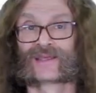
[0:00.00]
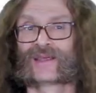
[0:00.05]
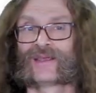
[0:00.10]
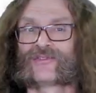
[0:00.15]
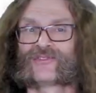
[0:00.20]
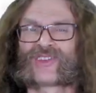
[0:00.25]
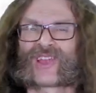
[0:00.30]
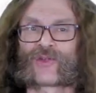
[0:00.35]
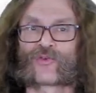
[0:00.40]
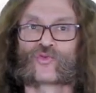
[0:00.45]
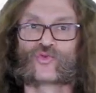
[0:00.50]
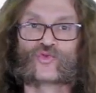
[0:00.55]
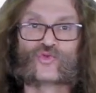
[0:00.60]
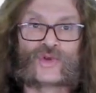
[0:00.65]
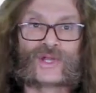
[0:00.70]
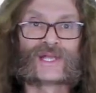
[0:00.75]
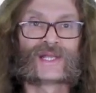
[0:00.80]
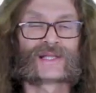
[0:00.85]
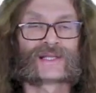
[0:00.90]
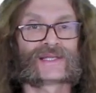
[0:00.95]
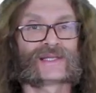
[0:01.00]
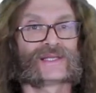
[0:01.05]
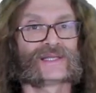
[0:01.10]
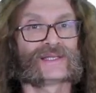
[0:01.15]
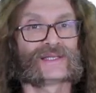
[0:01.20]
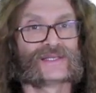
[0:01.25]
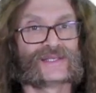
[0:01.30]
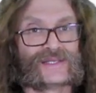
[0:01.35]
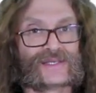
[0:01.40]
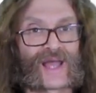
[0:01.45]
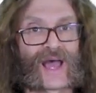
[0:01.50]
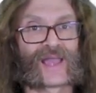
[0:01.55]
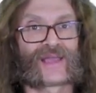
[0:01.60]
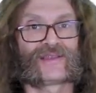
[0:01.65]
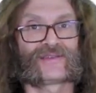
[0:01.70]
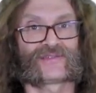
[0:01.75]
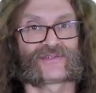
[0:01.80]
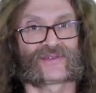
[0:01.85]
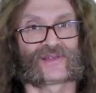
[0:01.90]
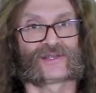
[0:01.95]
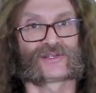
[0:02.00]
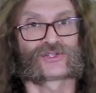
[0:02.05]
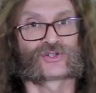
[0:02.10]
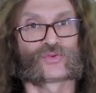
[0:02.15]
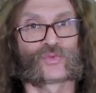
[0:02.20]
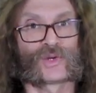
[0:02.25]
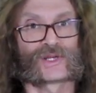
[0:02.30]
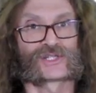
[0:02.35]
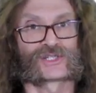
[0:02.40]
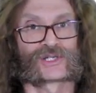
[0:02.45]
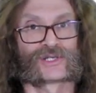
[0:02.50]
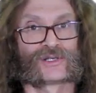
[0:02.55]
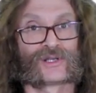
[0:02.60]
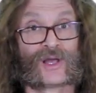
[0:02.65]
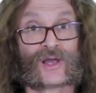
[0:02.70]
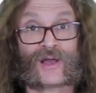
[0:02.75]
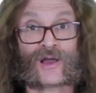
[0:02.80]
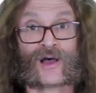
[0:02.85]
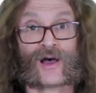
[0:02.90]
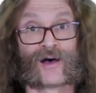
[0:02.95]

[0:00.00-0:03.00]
gives a really nice intuition